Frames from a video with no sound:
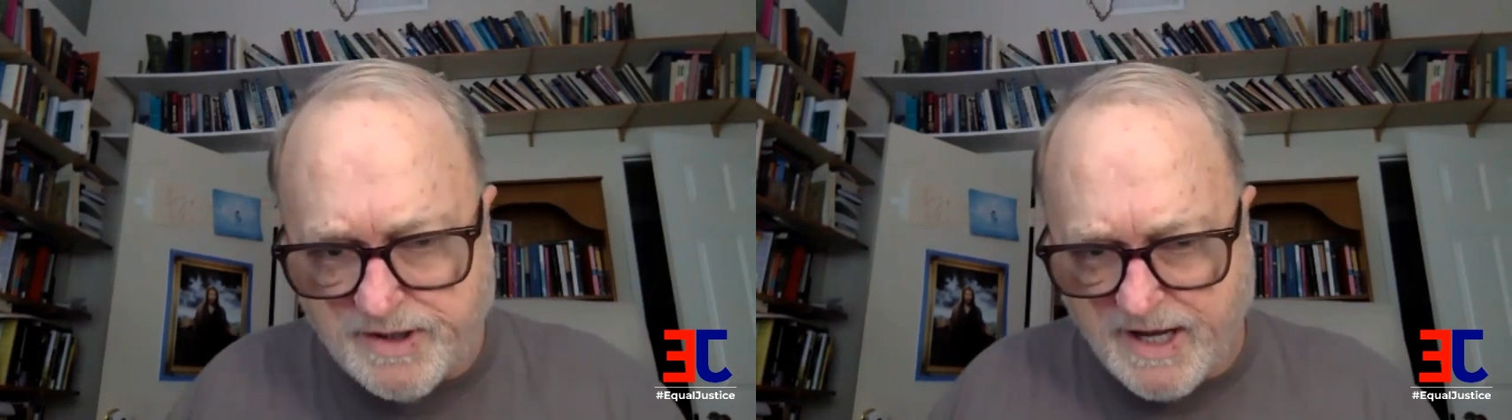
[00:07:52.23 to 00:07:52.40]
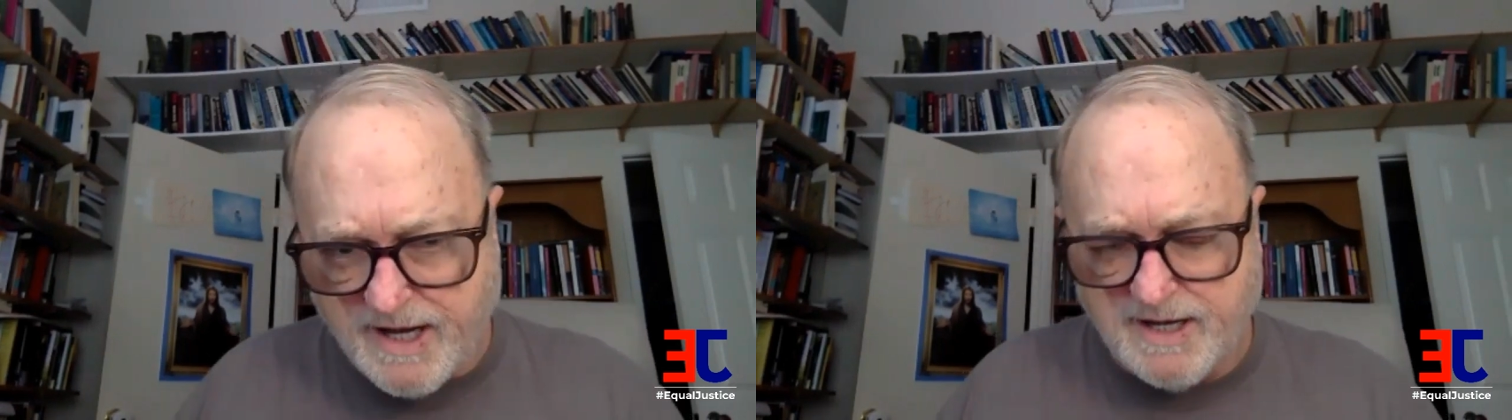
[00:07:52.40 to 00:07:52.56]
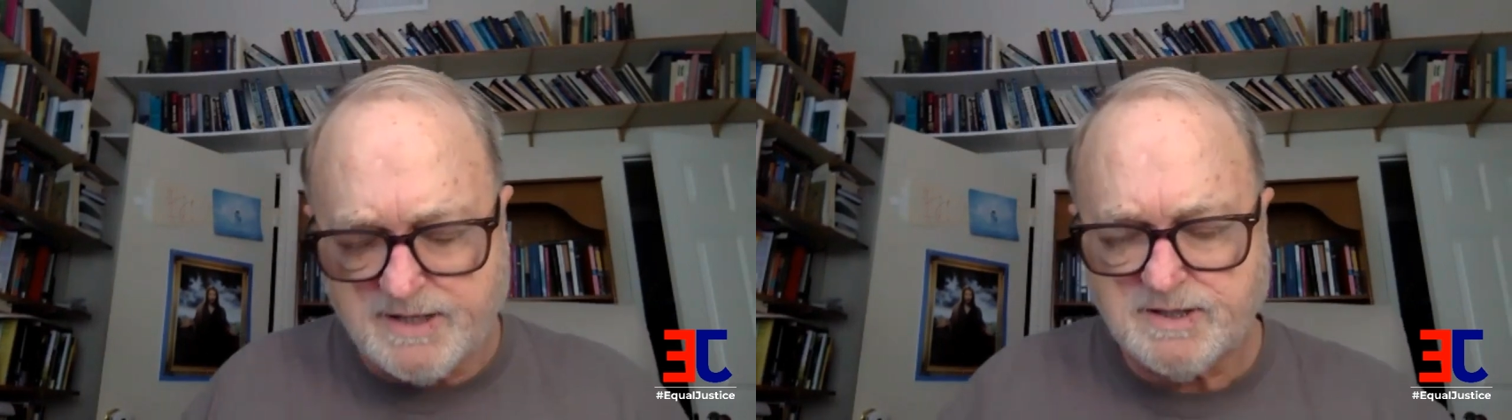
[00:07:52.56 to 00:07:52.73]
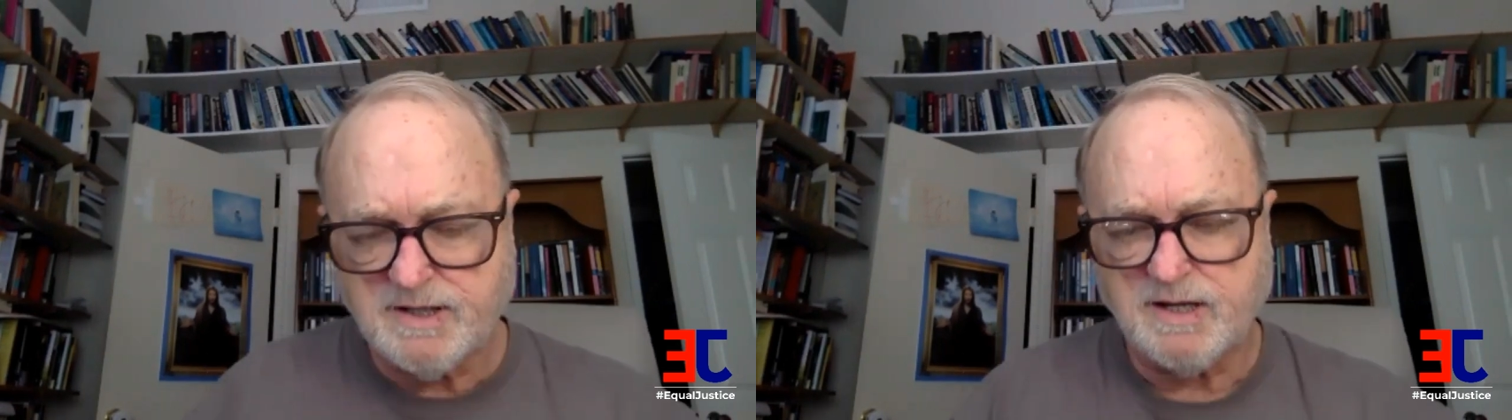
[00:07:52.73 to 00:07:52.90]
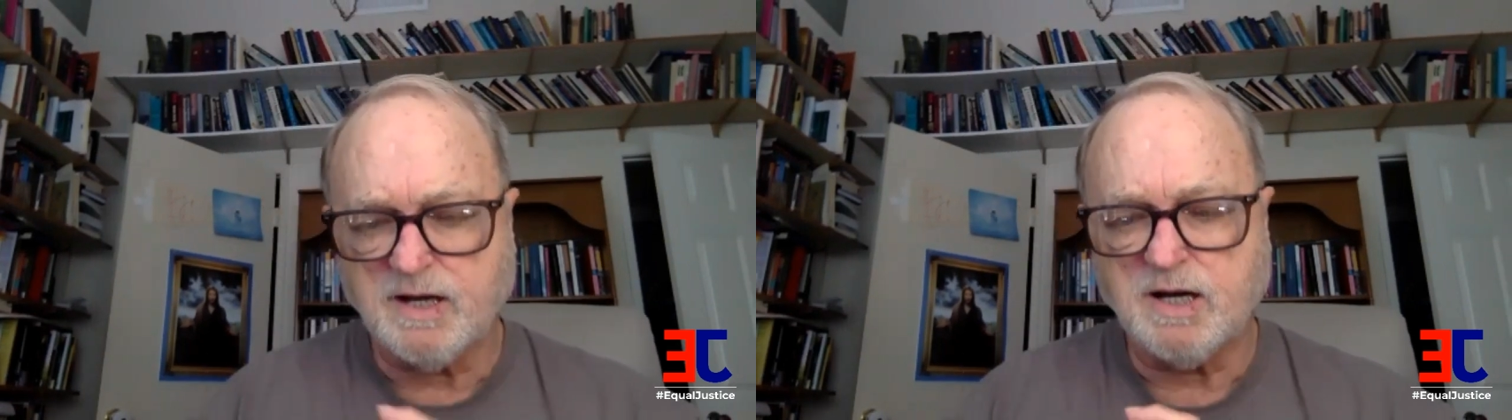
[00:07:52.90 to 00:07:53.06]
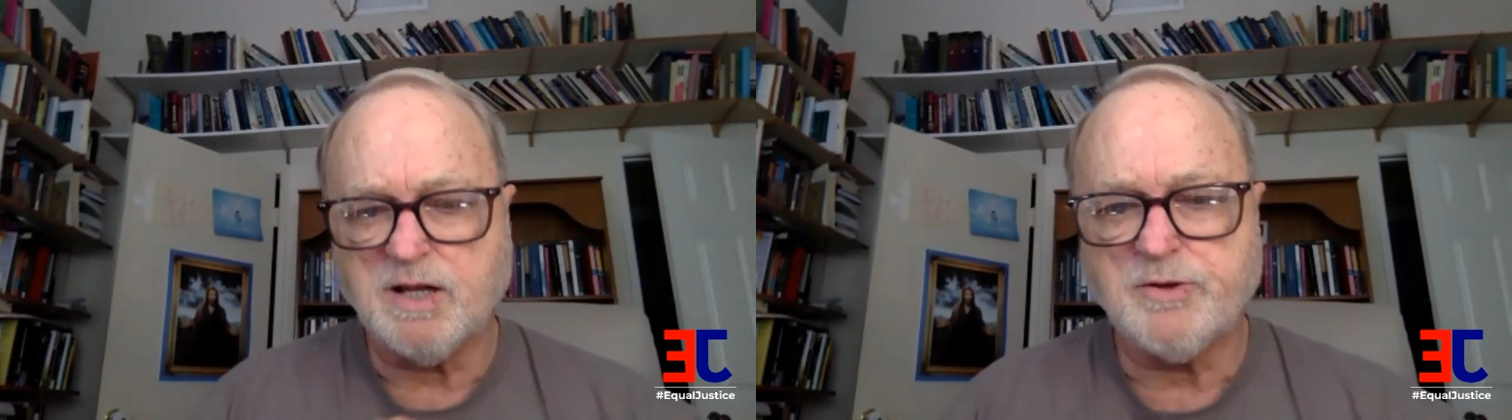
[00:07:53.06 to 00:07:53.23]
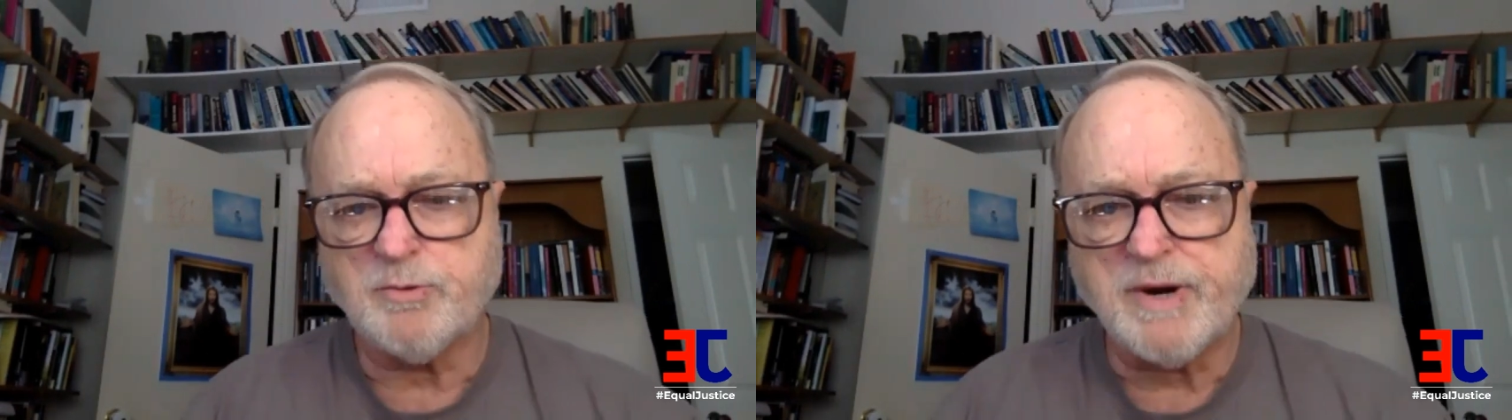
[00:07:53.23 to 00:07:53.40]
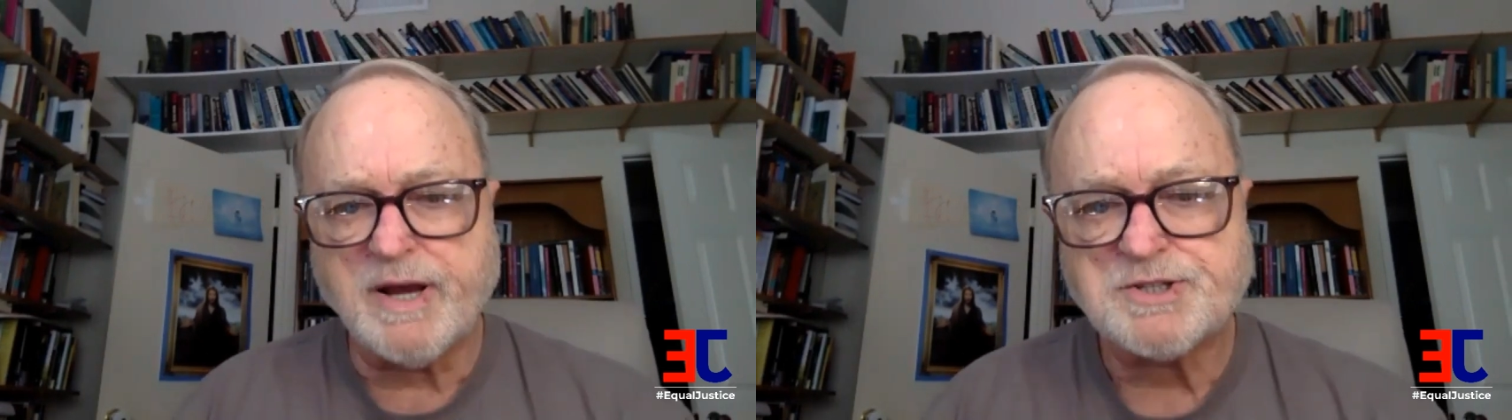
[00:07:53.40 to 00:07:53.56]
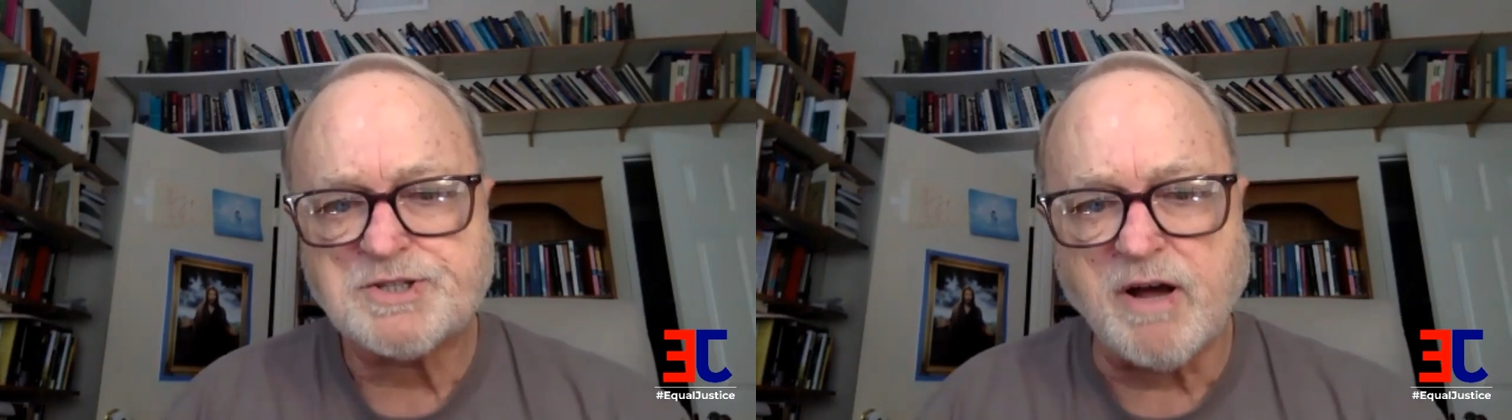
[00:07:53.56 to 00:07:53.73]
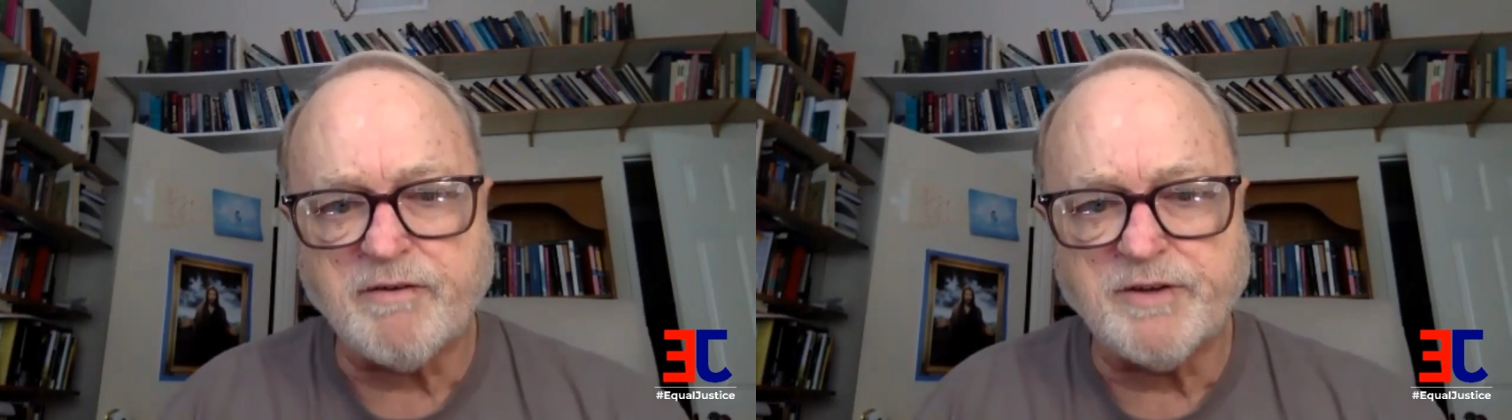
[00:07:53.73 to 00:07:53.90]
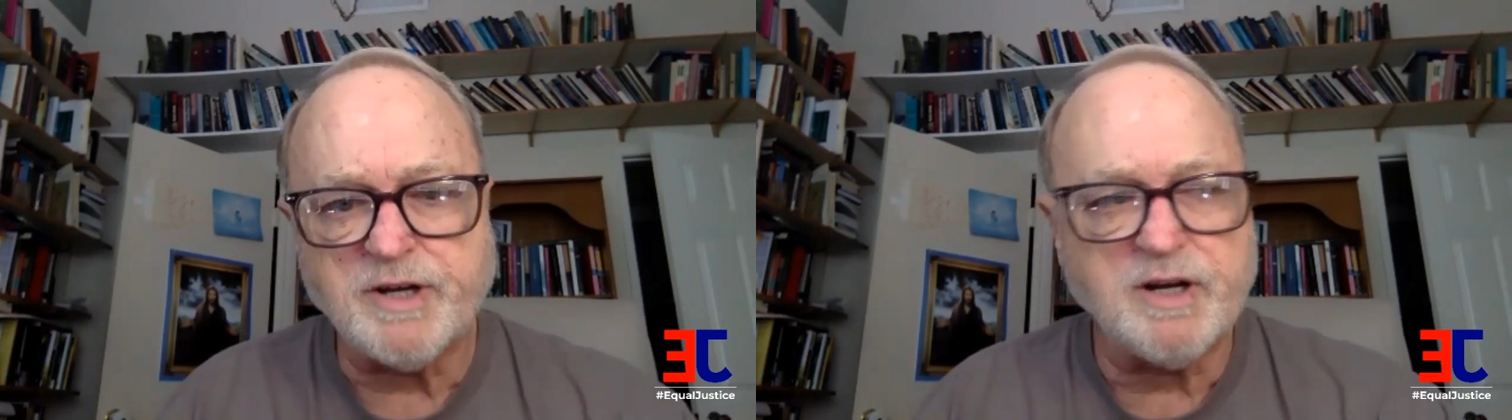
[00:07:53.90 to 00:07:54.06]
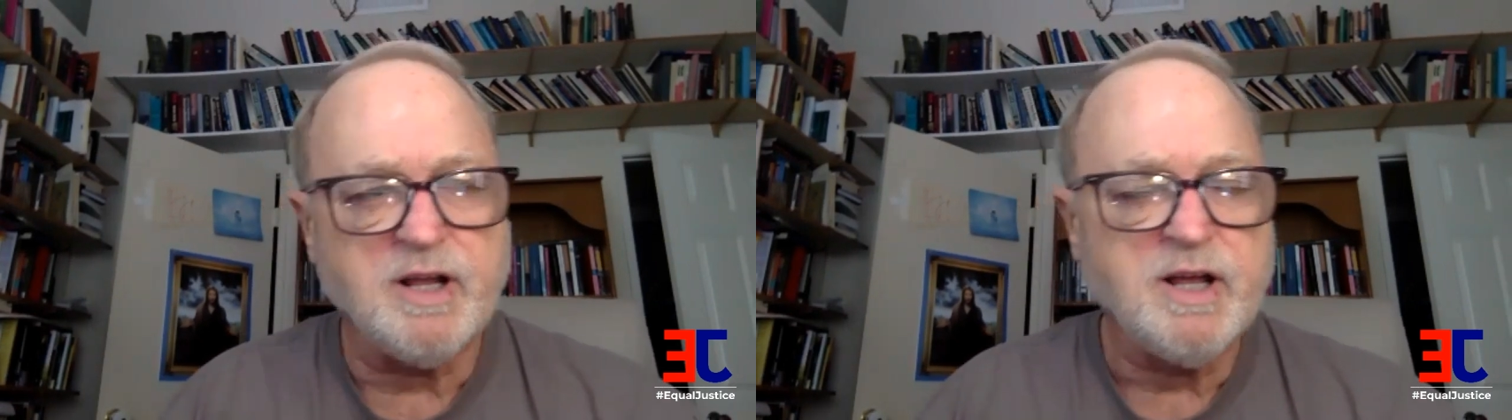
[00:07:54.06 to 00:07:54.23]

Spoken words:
that. The rest of it,